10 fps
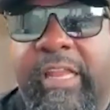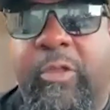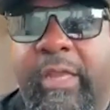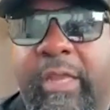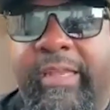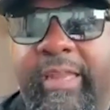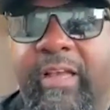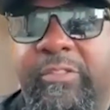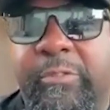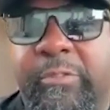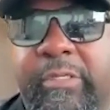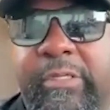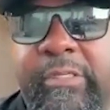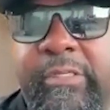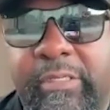like you got it down
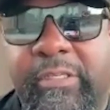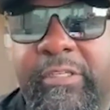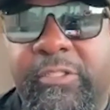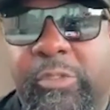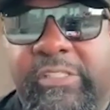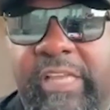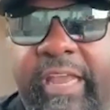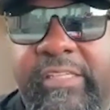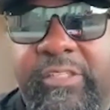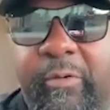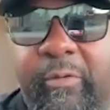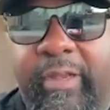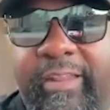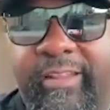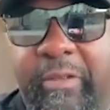to a science
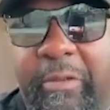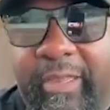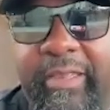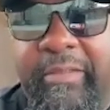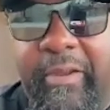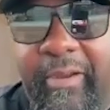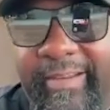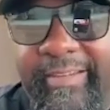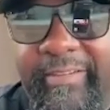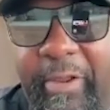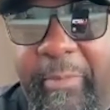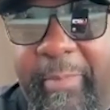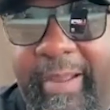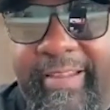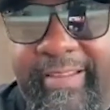already. Okay. All right. Go ahead,
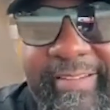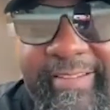Mike.